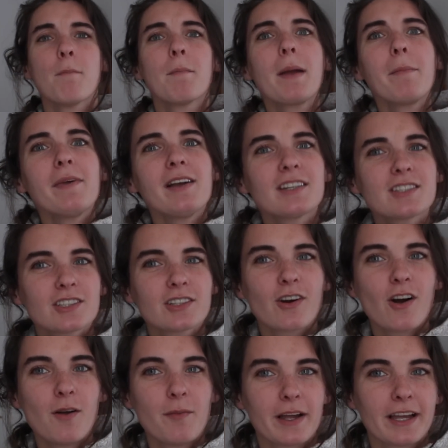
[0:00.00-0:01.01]
Maybe I should
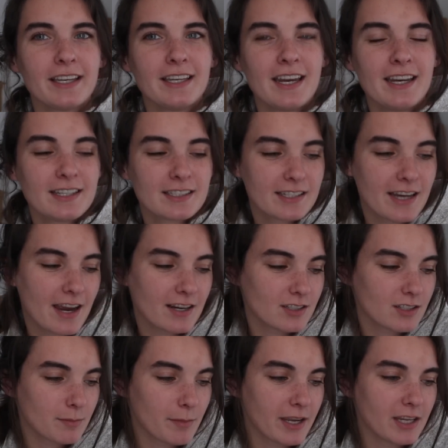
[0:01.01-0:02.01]
call my knitting
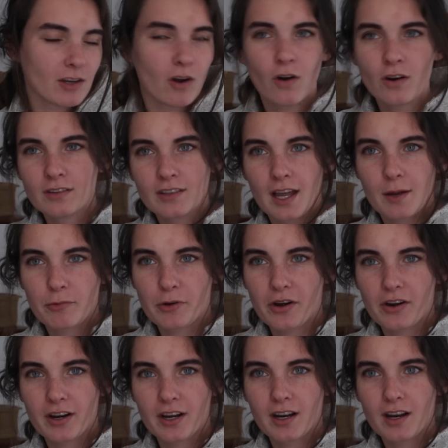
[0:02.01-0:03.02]
stash my yarn
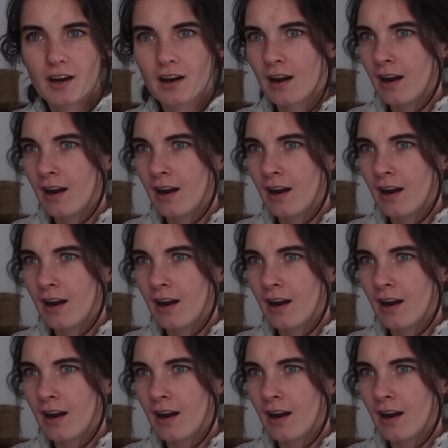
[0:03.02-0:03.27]
library.